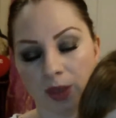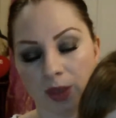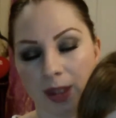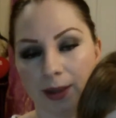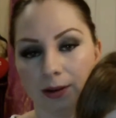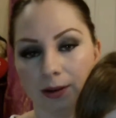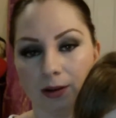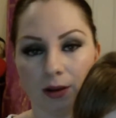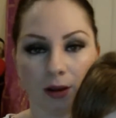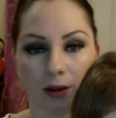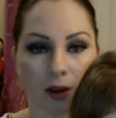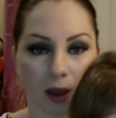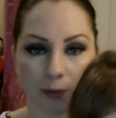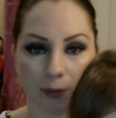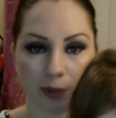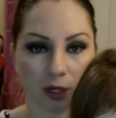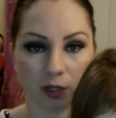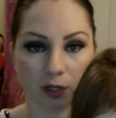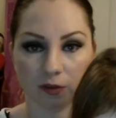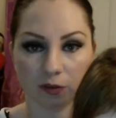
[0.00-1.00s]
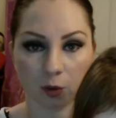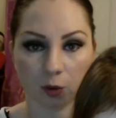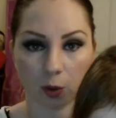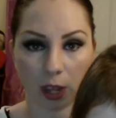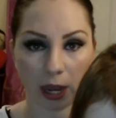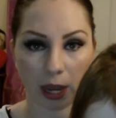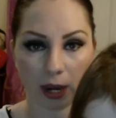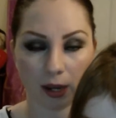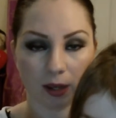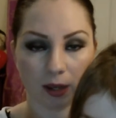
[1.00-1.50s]
And I mean, it's
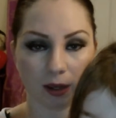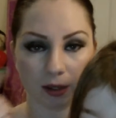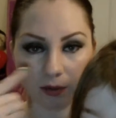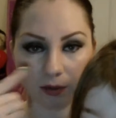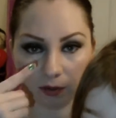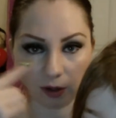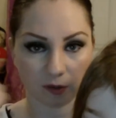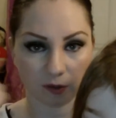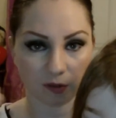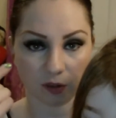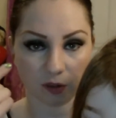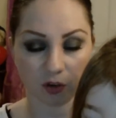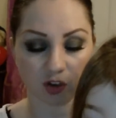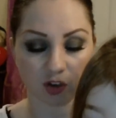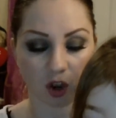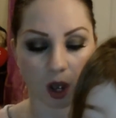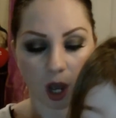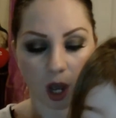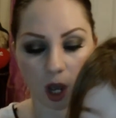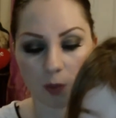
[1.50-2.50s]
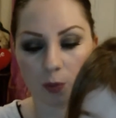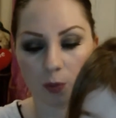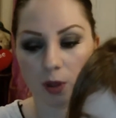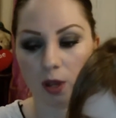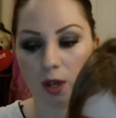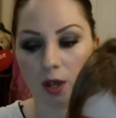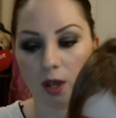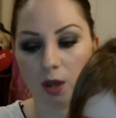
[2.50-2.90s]
okay, it does the job,